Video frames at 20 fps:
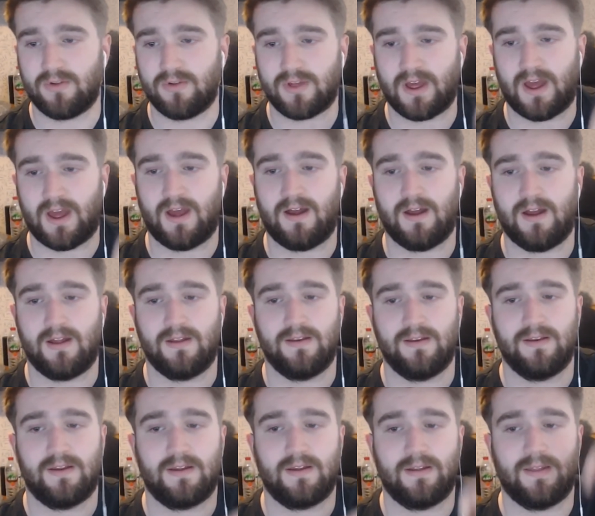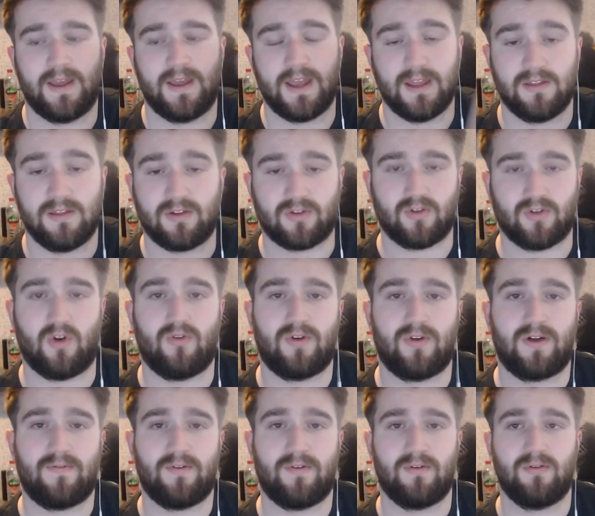and the in-store
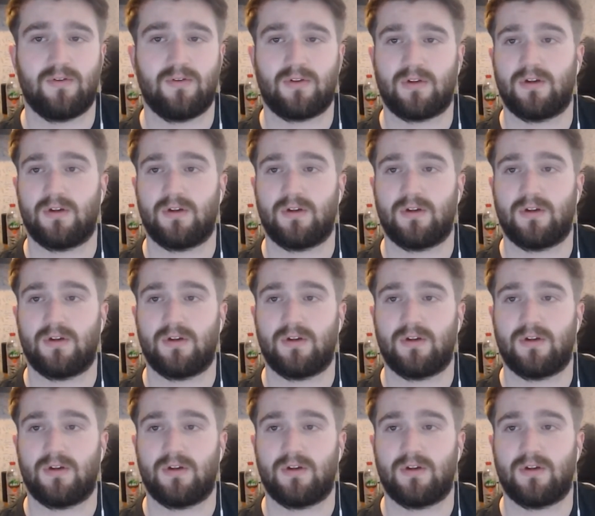raffles.